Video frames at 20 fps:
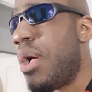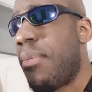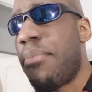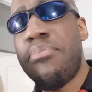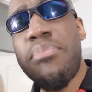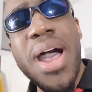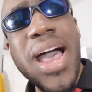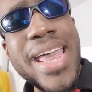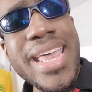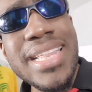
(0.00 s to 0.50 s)

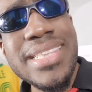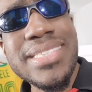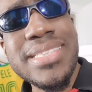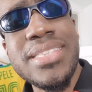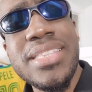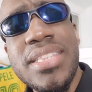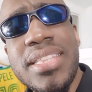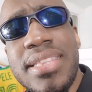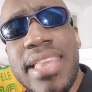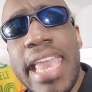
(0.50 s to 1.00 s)

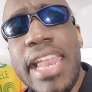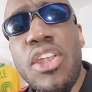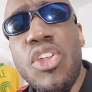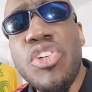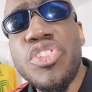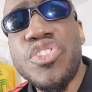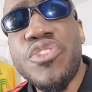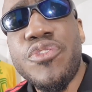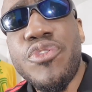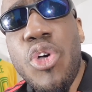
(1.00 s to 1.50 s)
Mainz, they
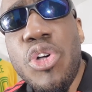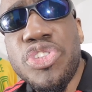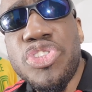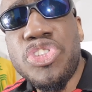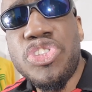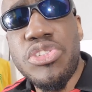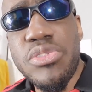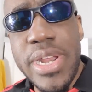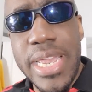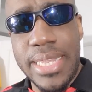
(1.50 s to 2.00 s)
lost four
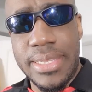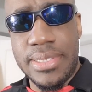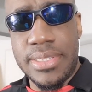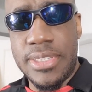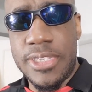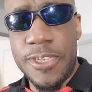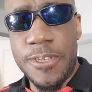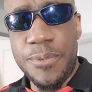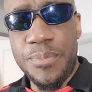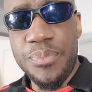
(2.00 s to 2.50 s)
straight.